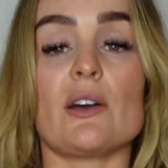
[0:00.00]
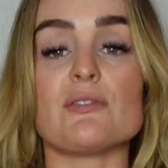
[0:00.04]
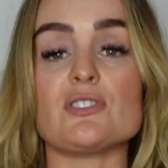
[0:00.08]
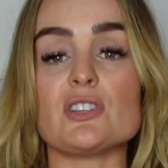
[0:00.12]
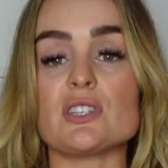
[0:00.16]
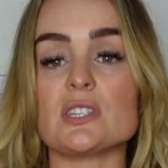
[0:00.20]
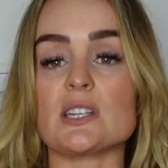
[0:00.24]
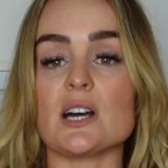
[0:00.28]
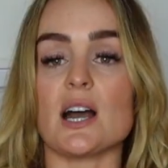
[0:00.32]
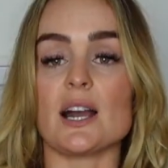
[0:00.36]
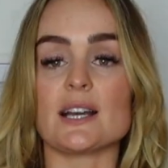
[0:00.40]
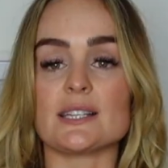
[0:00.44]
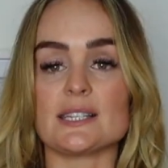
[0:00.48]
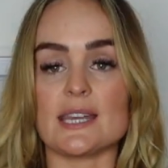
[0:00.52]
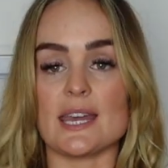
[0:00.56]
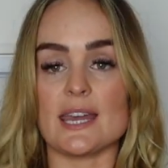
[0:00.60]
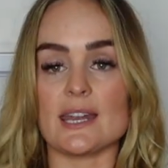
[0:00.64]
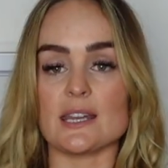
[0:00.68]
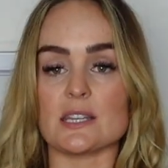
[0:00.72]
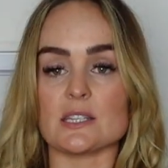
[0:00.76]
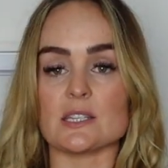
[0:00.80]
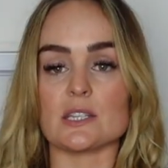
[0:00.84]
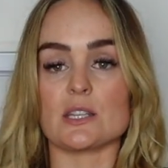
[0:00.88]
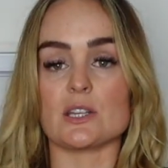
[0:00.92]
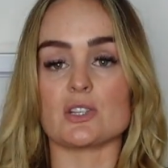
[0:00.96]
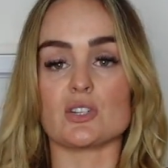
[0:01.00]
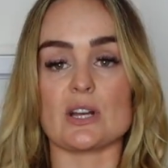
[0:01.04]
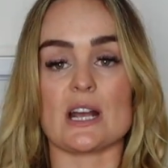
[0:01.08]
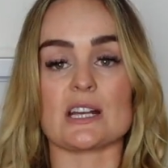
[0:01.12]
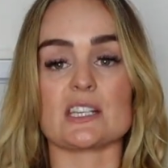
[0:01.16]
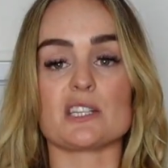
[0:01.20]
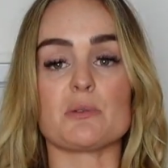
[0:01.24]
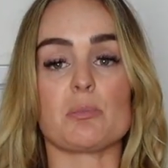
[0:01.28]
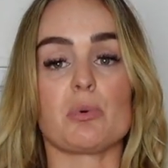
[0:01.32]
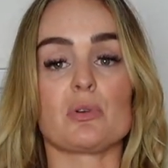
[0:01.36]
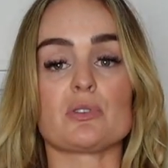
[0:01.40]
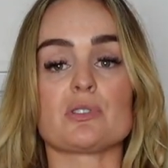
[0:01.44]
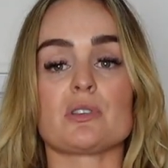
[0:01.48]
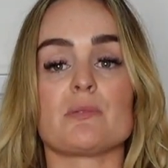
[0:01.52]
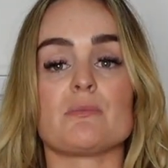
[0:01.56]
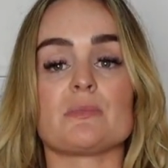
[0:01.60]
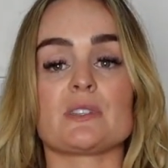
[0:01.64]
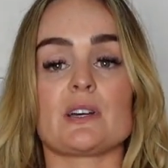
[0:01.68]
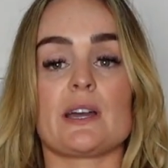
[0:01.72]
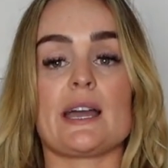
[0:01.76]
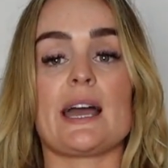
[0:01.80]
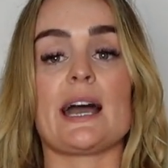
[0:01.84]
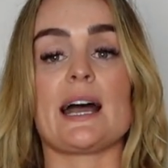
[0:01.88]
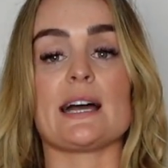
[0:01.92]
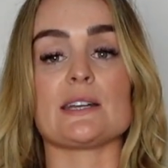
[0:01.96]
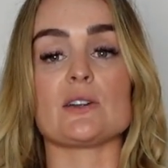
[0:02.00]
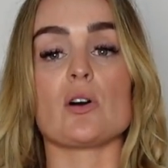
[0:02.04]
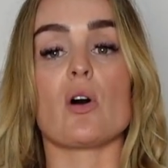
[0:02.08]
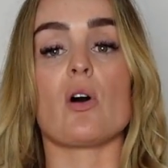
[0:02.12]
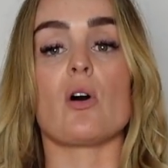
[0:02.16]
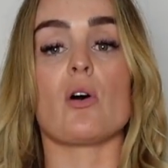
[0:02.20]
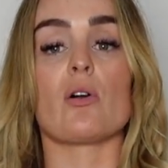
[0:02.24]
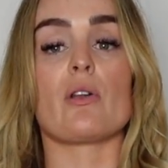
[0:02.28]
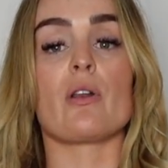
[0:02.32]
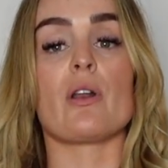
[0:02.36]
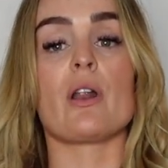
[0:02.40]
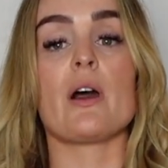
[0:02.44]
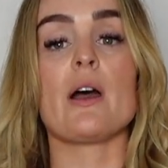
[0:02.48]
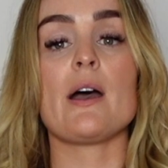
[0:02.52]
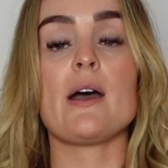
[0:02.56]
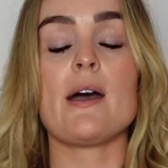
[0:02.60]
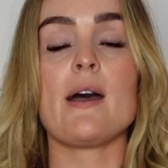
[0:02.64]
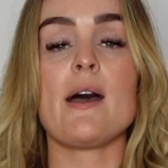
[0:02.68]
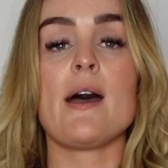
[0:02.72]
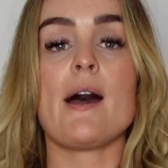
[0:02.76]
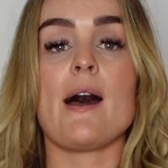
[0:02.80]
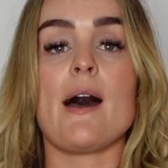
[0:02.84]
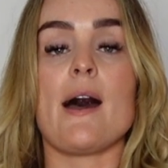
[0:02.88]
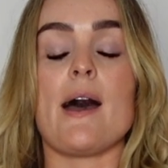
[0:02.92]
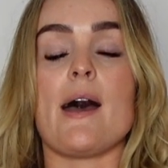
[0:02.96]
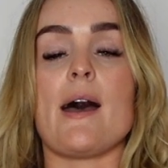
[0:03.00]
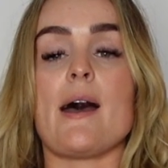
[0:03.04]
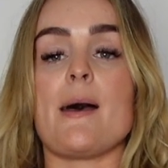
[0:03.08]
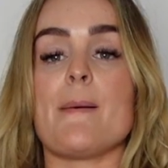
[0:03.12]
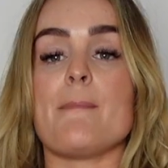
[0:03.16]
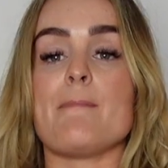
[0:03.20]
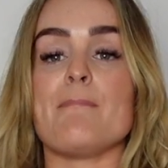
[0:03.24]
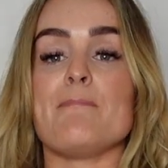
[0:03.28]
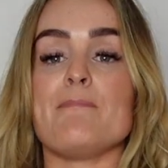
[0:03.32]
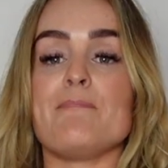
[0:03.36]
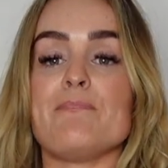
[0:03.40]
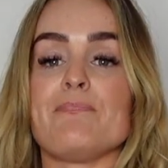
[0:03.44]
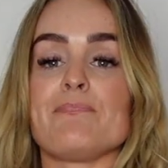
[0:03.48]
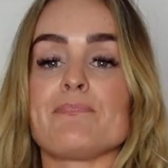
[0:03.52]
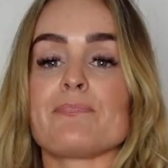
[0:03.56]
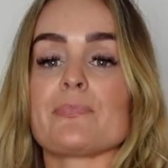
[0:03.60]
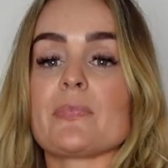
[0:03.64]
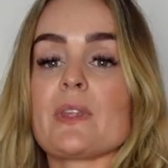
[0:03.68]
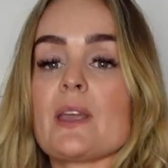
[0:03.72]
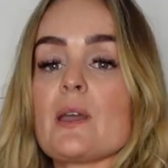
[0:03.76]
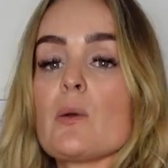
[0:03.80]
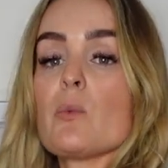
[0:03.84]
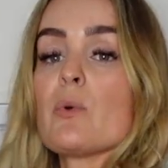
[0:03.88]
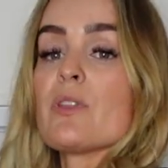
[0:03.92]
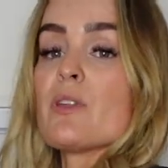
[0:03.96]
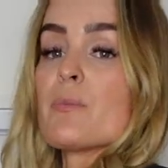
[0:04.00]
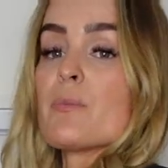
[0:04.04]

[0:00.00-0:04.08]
I've just tucked it into the tracksuit bottoms I had on with